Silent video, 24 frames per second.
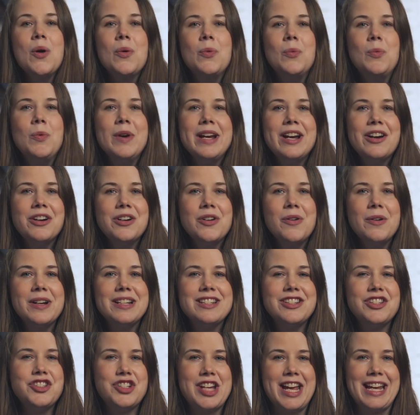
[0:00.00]
We are going
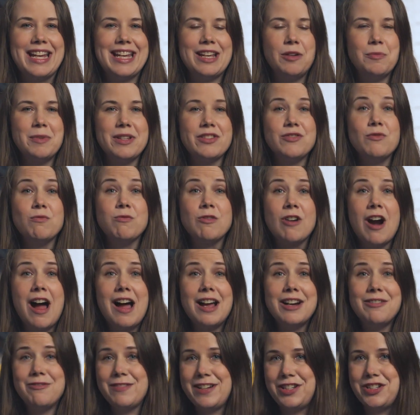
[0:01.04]
to check in with
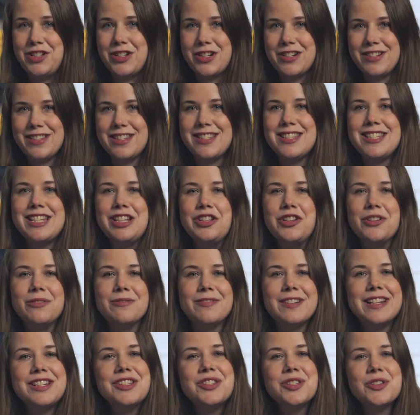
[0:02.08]
Ron Richards, Senior
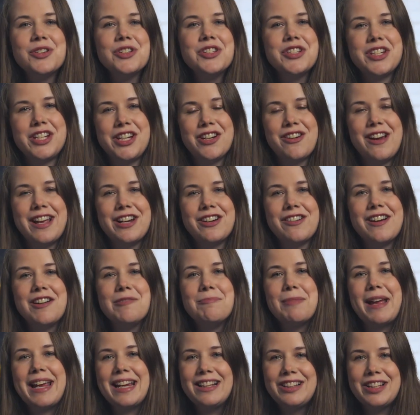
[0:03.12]
Research Curator
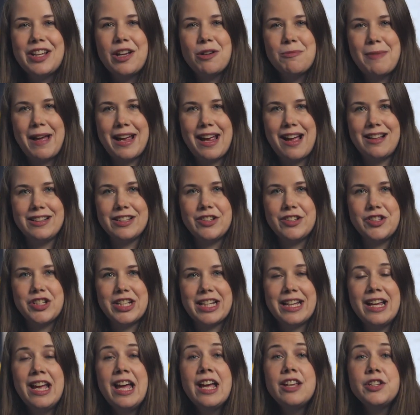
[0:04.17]
of
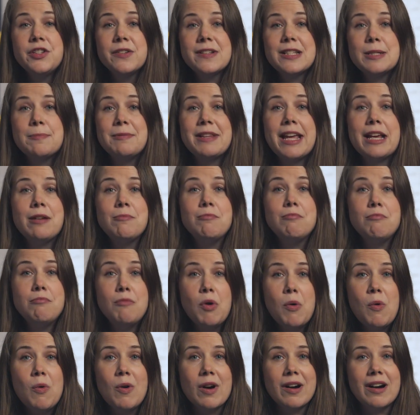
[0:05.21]
Paleobiology, to explain
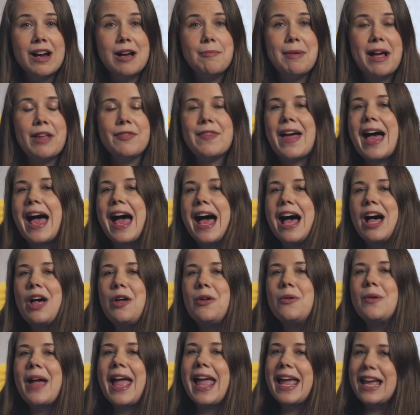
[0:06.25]
more about the
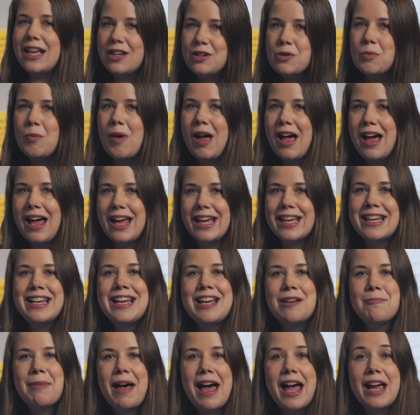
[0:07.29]
how and why
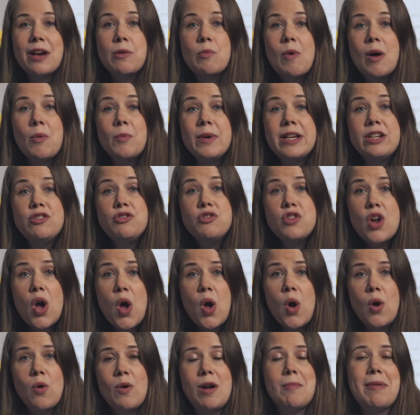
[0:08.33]
behind what we
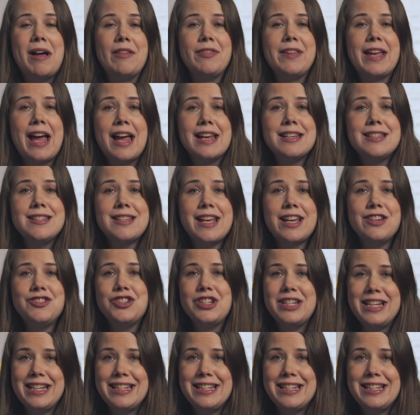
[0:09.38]
know about the Ice Age in